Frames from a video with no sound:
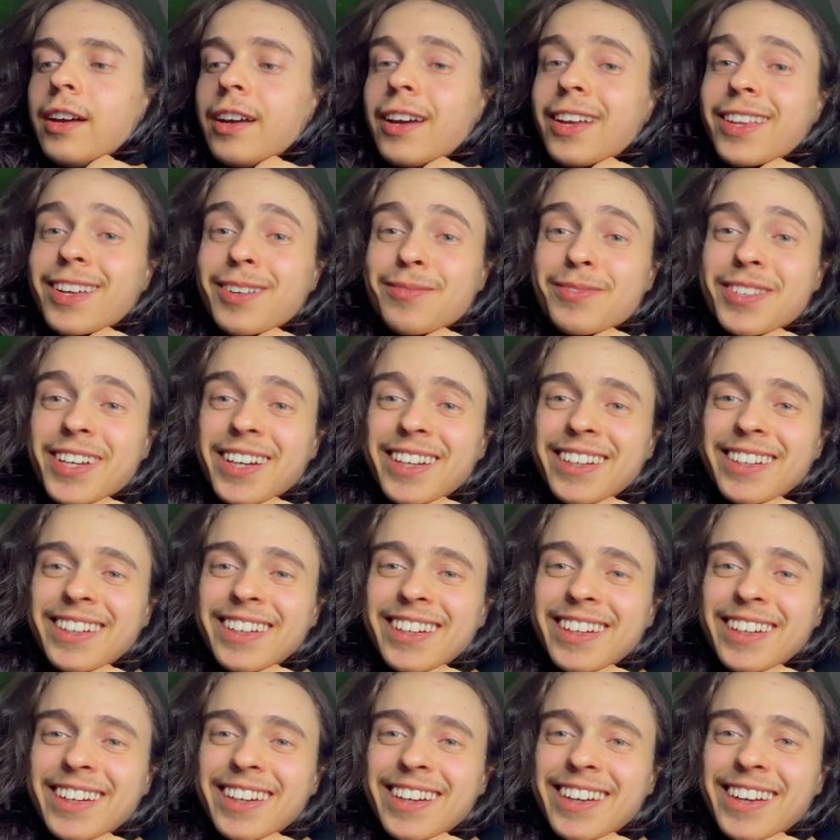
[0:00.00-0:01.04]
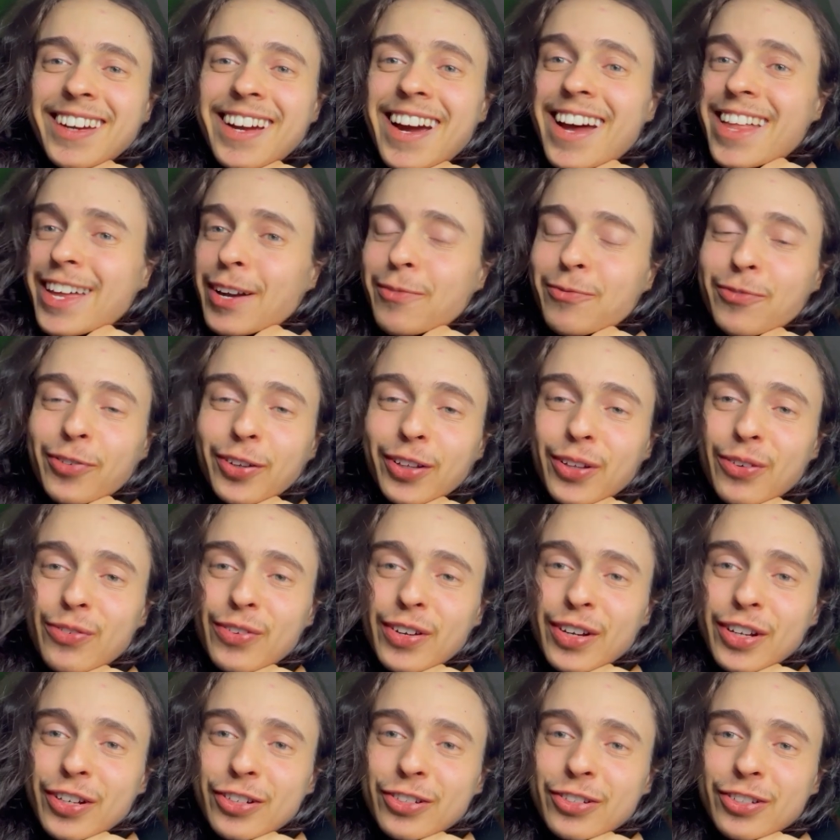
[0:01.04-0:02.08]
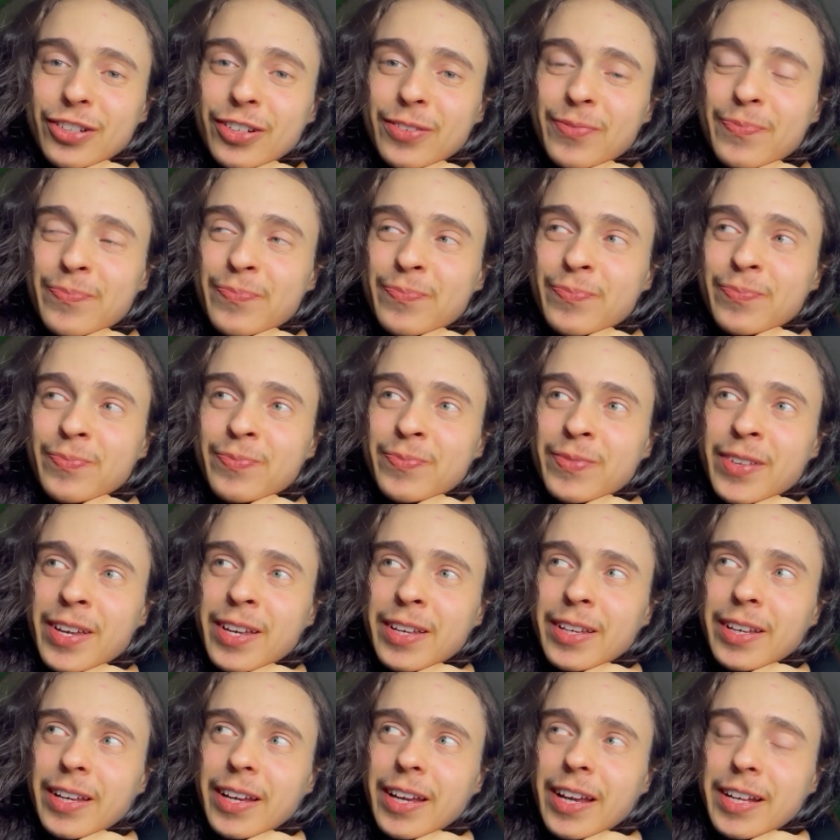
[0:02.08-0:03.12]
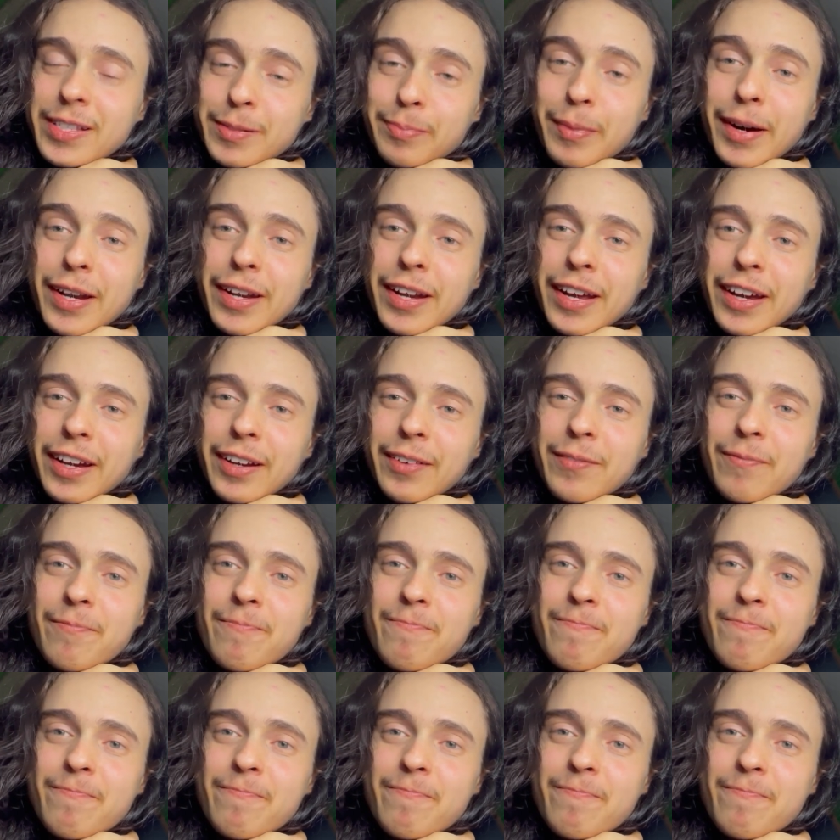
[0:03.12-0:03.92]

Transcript: And I'm done. And then I'm fully finished. It's Monday.